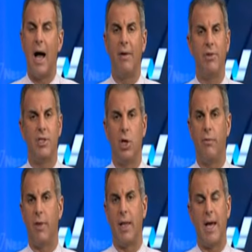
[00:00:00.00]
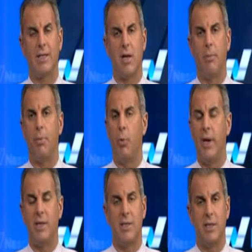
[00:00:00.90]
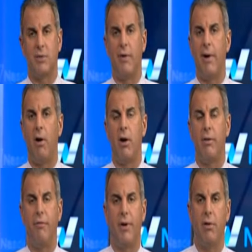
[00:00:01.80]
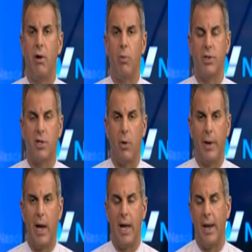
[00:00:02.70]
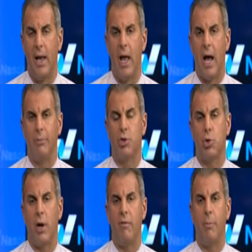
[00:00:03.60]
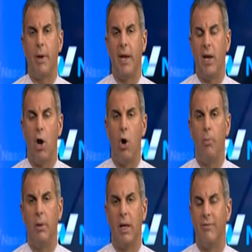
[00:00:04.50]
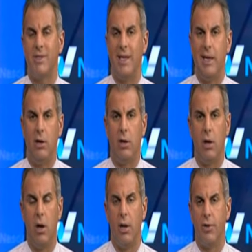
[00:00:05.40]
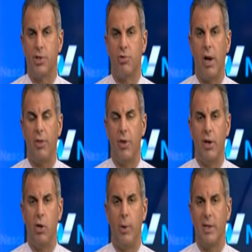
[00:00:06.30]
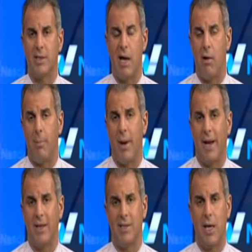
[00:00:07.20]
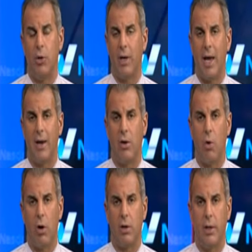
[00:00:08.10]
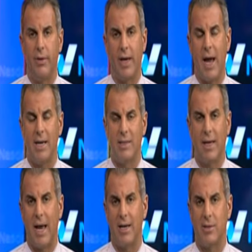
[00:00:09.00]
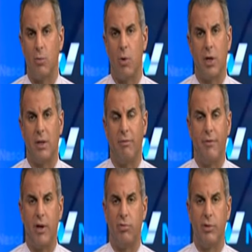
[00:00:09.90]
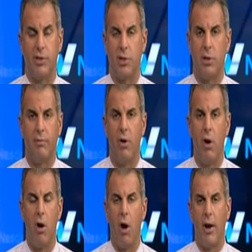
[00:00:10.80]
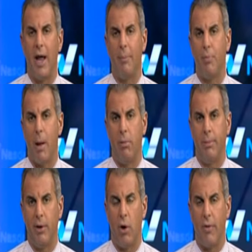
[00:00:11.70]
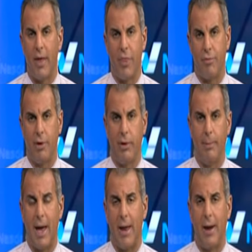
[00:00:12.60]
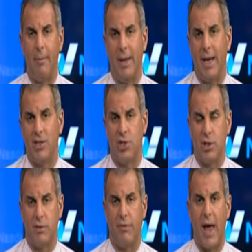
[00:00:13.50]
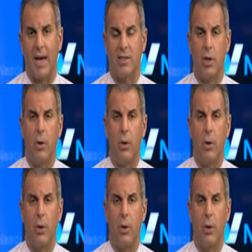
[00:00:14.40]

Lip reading: Obviously, over the last couple of weeks, it's very hard to figure out what's going on. I'm sure everybody at home loves to hear the strengthening U.S. dollar, but I can tell you categorically, the guys and gals that work at the Federal Reserve are not probably all that thrilled about it. I mean, that's just fact.